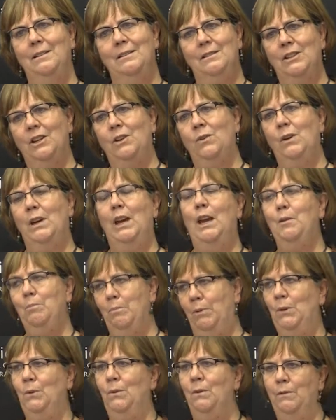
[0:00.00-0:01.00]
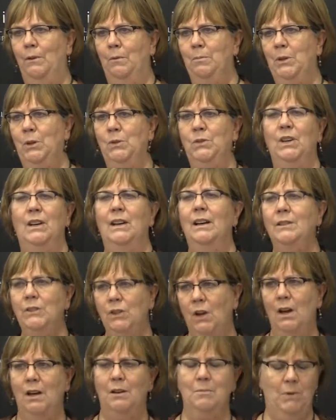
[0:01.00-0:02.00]
to create beautiful music. I'll
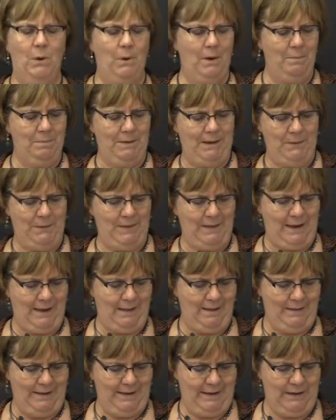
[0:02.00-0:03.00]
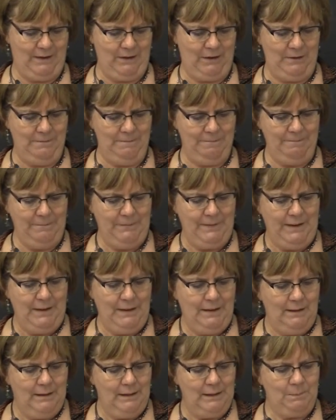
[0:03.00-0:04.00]
talk more about that later.
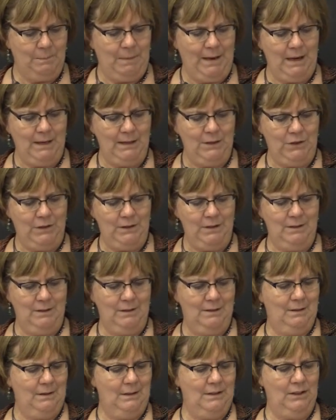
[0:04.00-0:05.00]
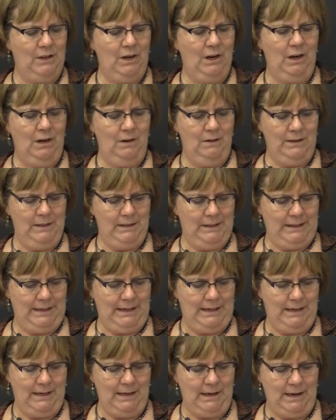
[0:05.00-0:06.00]
This passion is
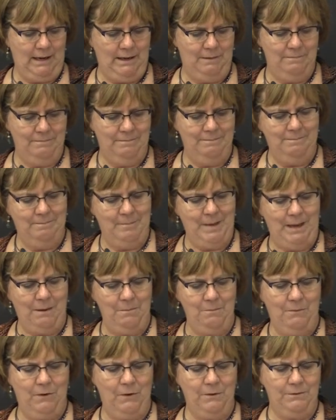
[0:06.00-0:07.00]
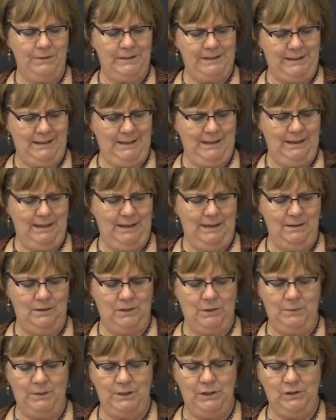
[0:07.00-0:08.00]
currently um, metamorphosing
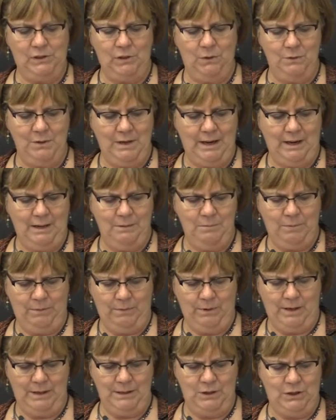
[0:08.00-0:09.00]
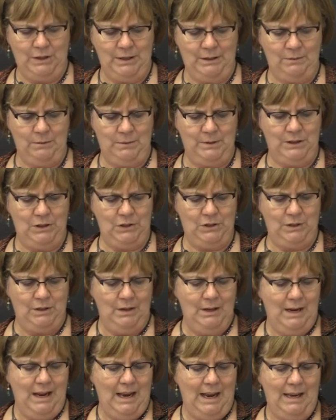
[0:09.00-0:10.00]
into his SONAD project, which
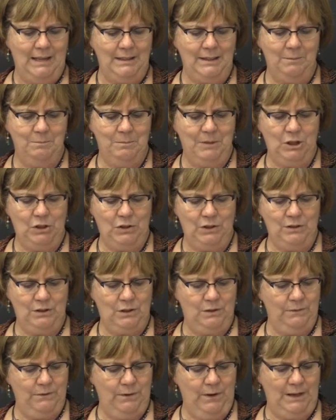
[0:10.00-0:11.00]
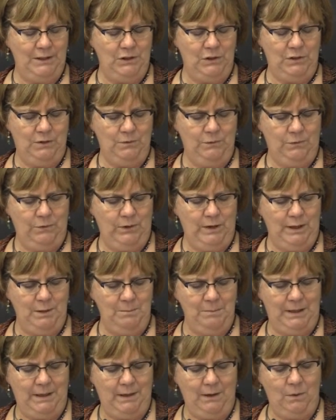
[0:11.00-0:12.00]
has a mission to foster
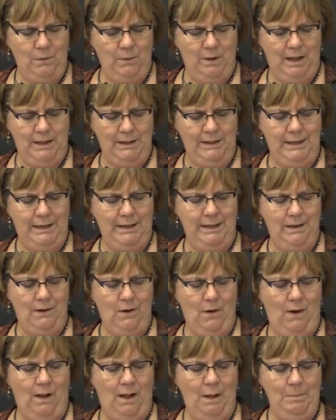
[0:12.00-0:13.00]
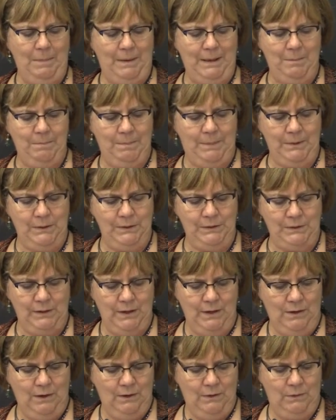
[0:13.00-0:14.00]
freedom and equality in all peoples
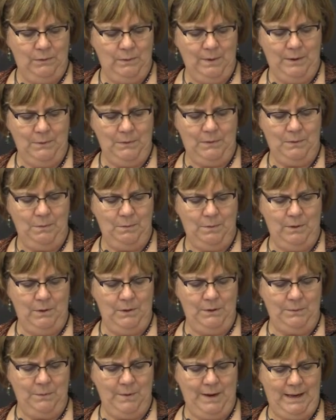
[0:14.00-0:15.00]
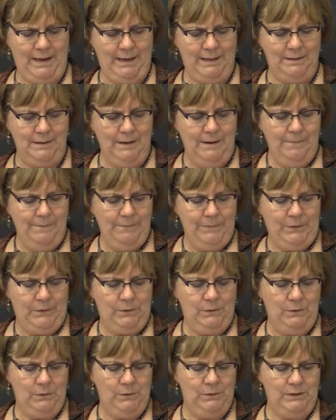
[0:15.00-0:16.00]
throughout the worldwide
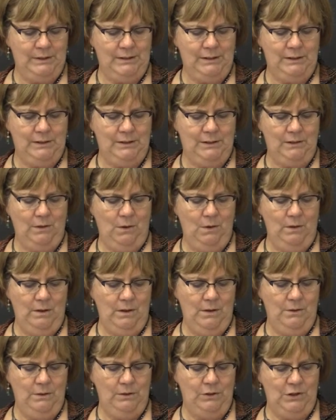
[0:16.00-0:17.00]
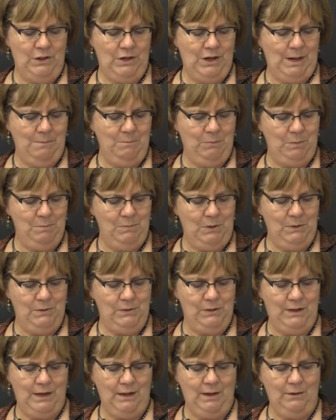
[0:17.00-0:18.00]
through solos, chamber
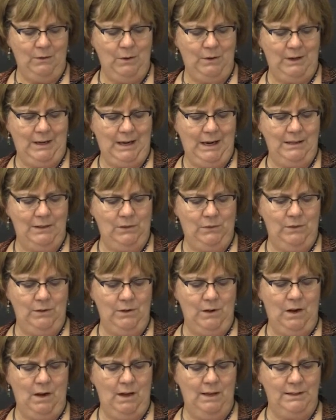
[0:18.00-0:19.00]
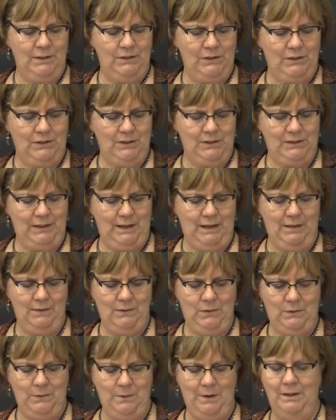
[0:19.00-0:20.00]
music, orchestral concerts,
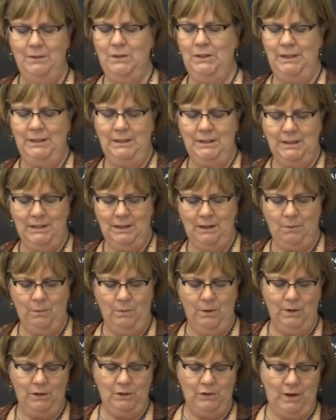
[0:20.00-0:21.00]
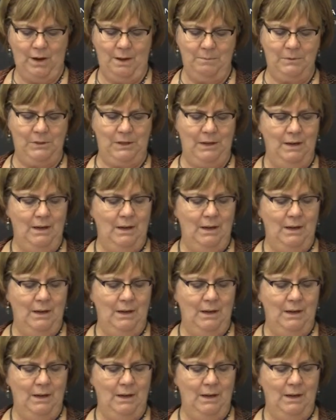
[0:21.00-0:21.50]
and through artistic workshops,